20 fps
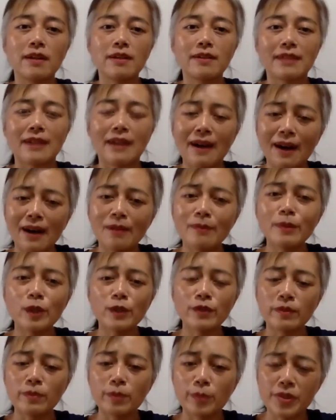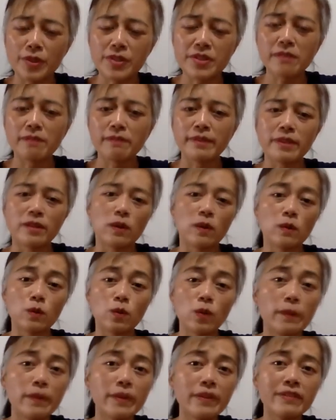The harms of imprisonment on
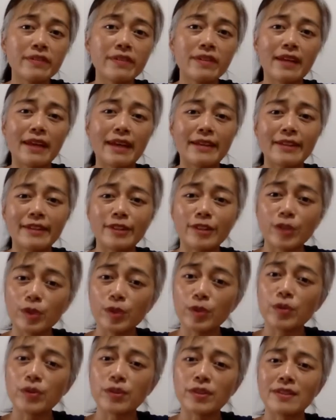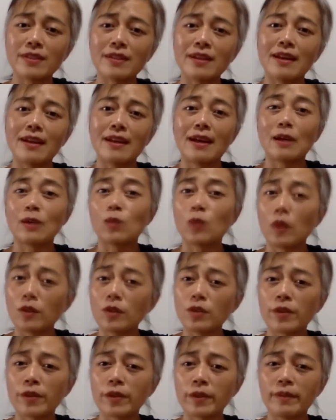women and their children are well
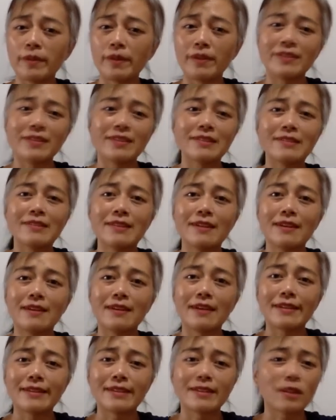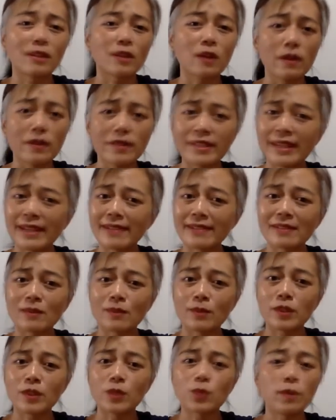documented, as are the context
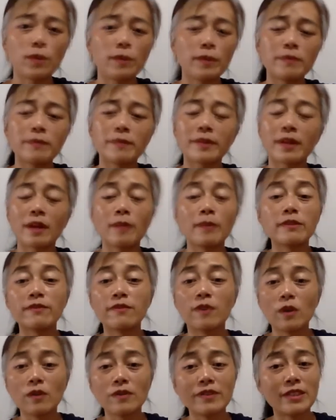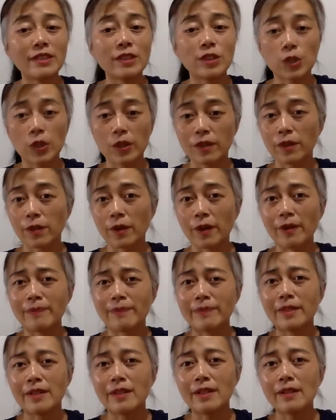in which women become involved in drug
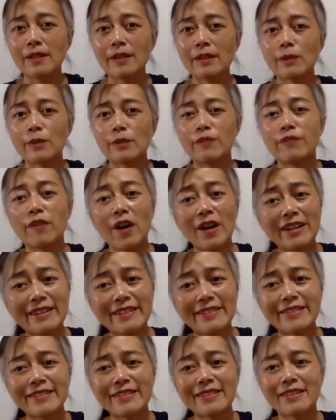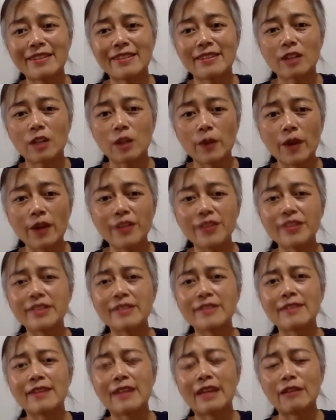crime, with violence,
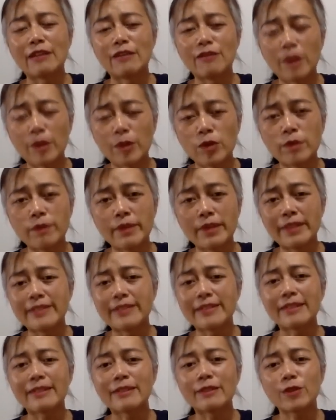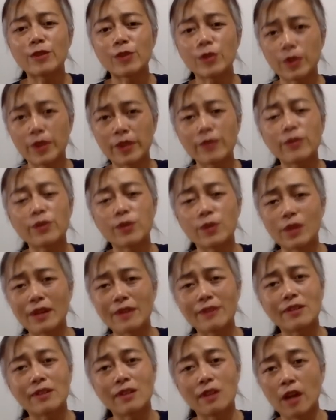coercion, and vulnerability spread
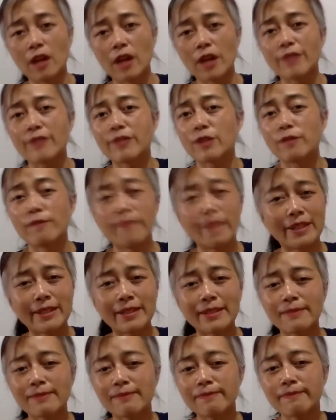throughout the lives of many.